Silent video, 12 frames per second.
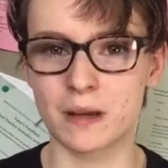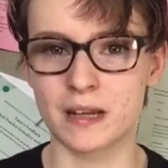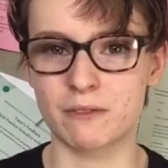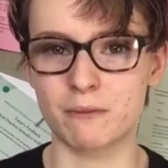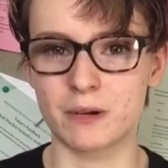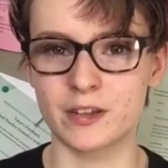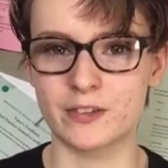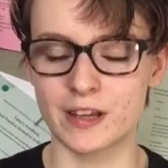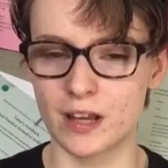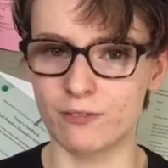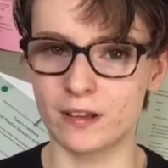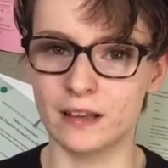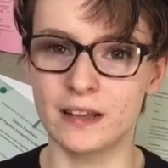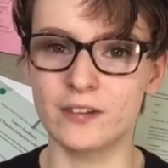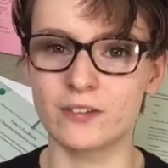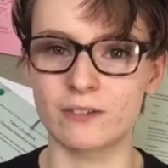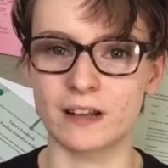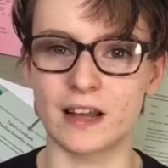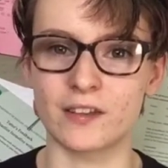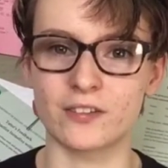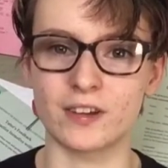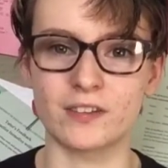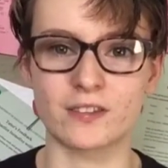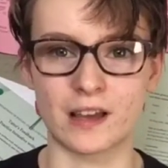by giving myself a list of
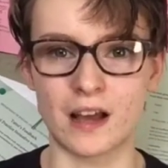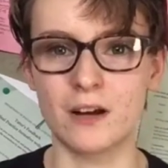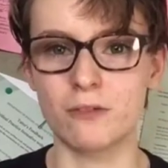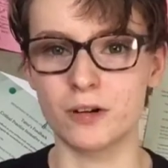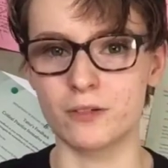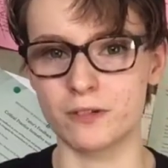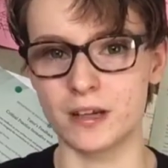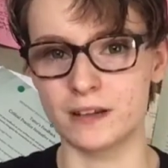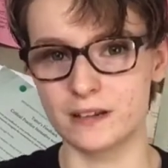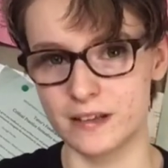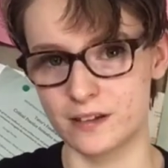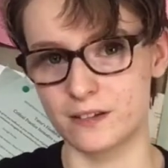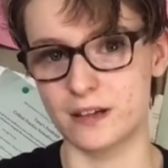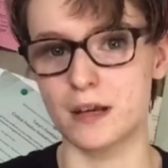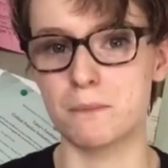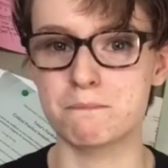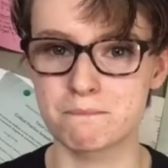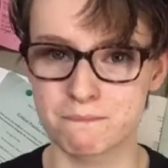classics that I want to read this year.